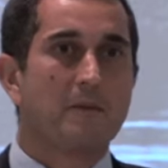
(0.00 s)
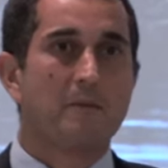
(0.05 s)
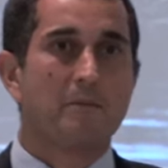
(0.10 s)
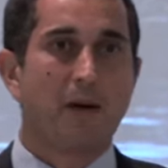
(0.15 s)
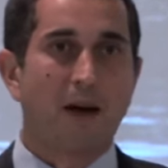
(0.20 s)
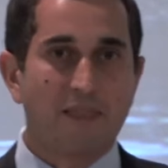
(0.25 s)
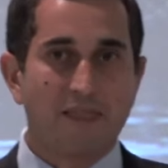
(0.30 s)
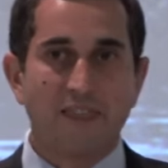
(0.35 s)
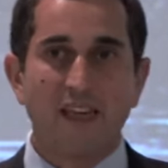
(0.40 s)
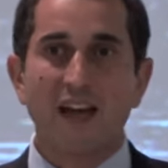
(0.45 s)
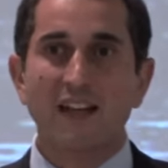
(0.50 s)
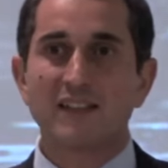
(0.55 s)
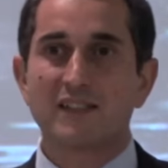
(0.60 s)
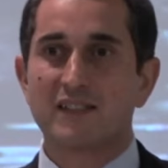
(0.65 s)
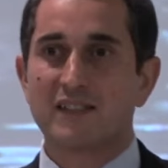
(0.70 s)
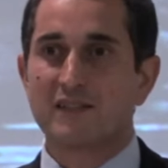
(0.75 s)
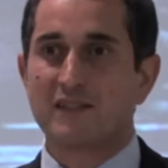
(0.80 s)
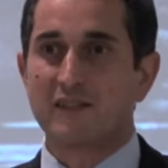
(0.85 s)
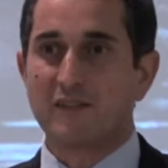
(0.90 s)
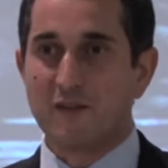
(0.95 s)
But that's
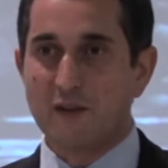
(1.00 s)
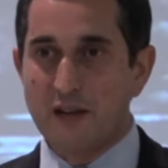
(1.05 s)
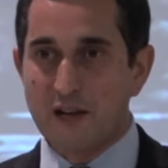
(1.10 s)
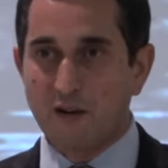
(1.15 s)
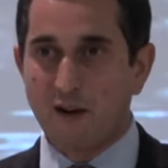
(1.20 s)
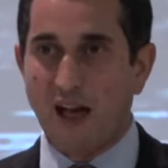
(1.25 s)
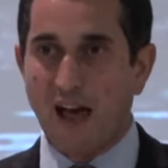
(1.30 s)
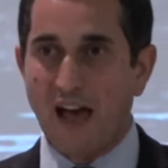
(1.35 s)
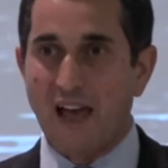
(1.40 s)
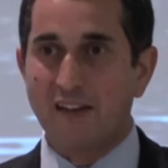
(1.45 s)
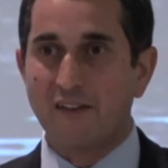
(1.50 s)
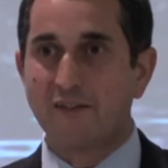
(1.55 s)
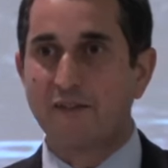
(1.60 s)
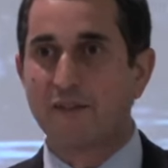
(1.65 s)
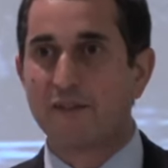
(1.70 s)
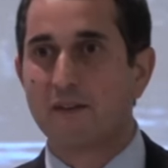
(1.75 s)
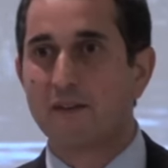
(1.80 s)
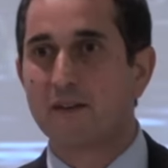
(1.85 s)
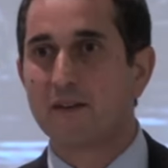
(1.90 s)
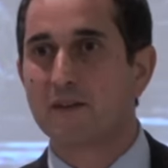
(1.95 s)
real life,
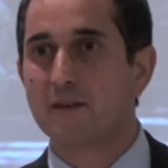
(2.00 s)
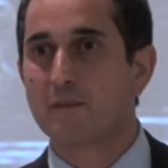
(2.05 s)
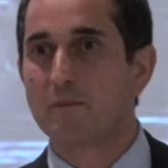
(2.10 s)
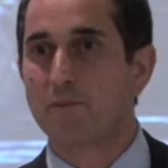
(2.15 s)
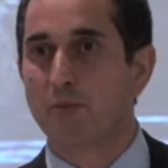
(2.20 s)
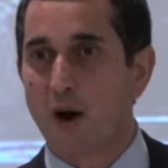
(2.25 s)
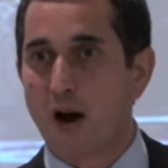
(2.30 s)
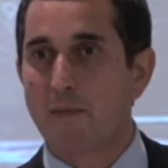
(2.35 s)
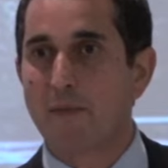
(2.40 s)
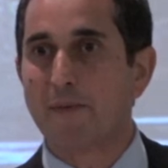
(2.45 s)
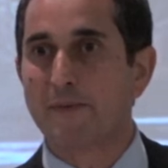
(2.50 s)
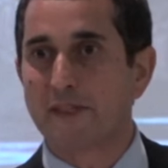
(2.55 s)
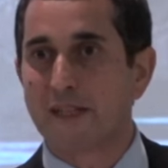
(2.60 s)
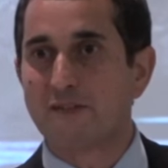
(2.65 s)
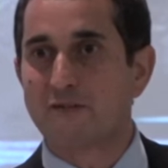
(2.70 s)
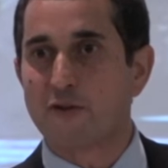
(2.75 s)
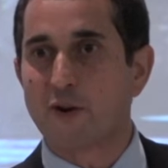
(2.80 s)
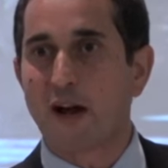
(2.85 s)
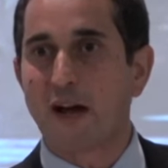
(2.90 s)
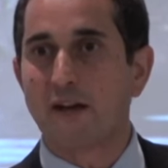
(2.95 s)
problems and
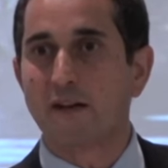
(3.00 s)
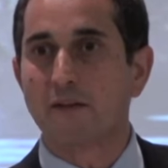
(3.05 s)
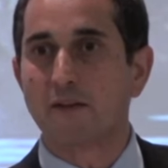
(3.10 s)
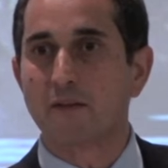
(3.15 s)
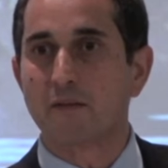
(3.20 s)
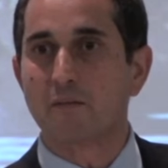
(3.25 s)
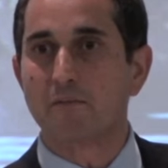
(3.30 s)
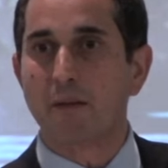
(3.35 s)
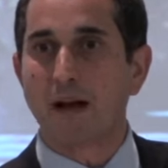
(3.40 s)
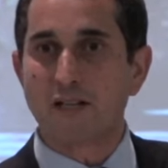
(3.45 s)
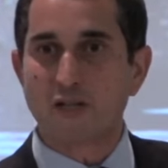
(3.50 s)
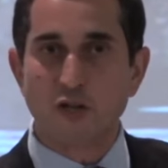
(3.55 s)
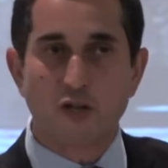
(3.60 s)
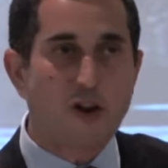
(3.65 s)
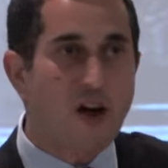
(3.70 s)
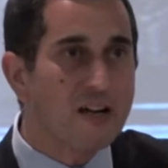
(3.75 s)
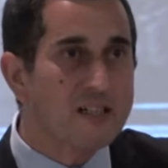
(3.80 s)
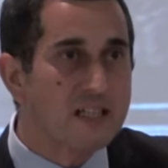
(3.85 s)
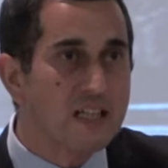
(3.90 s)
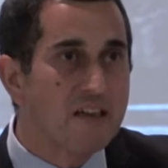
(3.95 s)
trials. But do
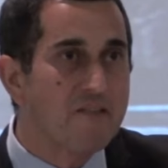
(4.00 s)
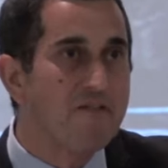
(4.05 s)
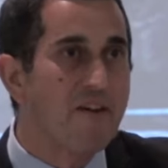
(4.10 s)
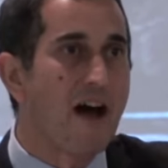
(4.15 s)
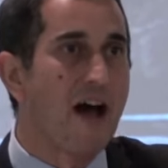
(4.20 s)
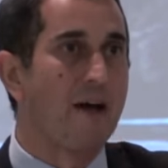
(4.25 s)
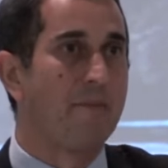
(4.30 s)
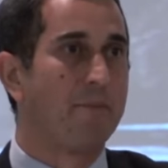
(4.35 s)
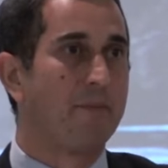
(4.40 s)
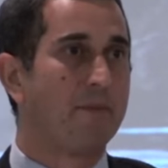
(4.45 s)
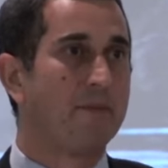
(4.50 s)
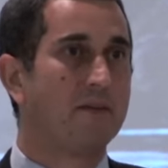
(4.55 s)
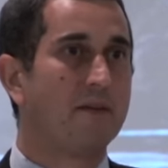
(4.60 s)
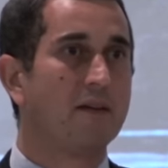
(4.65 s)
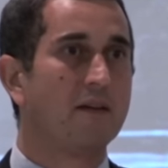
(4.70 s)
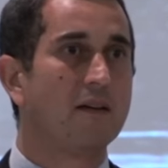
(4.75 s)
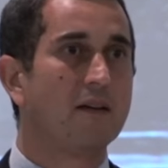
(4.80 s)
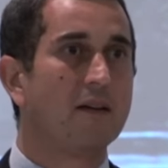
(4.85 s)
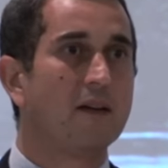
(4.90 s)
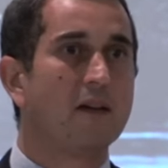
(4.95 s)
not give up.
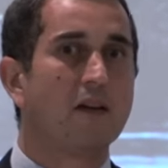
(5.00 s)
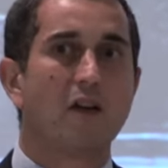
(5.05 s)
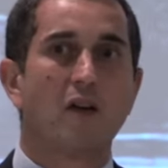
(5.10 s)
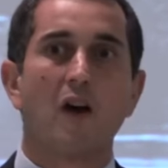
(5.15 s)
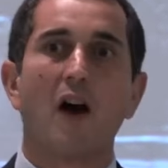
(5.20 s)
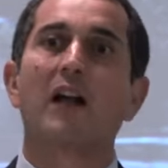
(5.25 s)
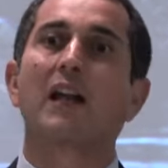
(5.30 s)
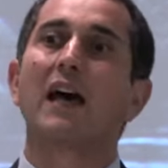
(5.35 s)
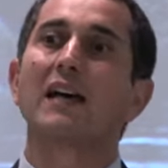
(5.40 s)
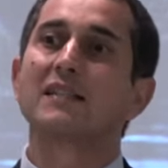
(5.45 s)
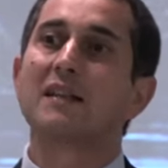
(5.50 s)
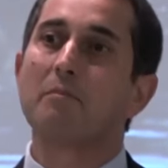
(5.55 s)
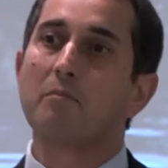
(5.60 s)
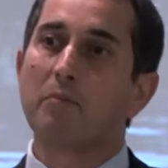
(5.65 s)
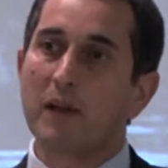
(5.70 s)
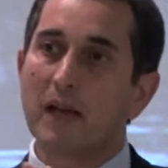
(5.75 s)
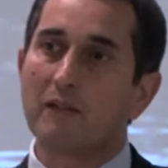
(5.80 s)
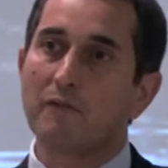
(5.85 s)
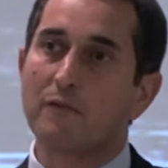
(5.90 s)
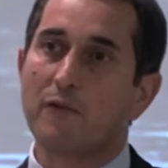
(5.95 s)
God has a
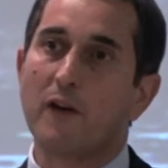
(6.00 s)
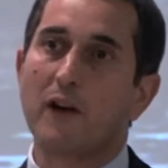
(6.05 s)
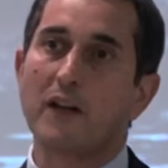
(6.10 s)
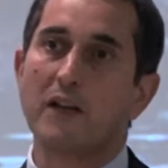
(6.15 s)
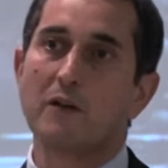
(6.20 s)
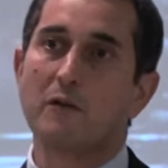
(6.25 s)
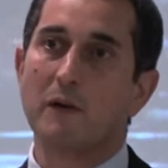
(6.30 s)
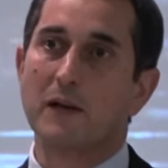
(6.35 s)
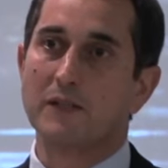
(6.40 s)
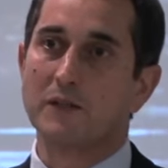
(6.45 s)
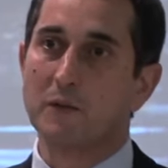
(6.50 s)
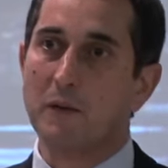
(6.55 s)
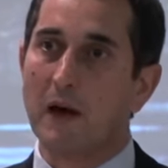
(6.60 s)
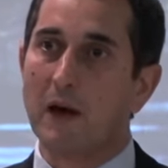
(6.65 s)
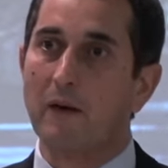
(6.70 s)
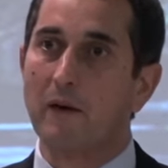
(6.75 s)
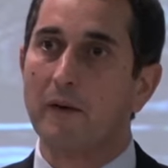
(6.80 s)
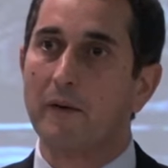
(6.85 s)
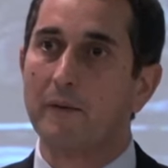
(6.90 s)
plan for you as well.